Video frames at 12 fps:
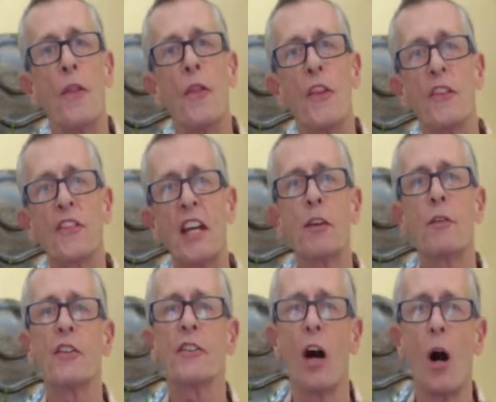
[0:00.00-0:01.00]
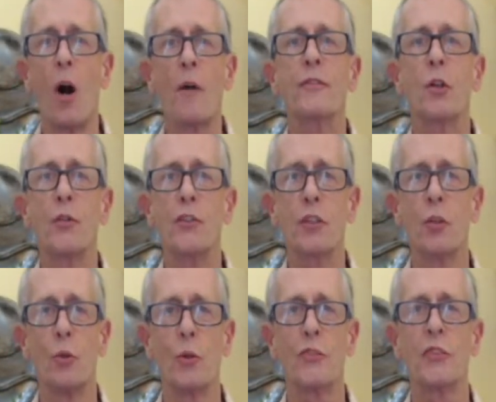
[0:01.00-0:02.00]
The secrets of good
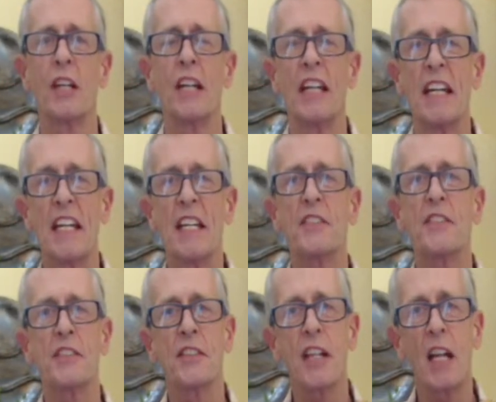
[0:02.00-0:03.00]
sauce is the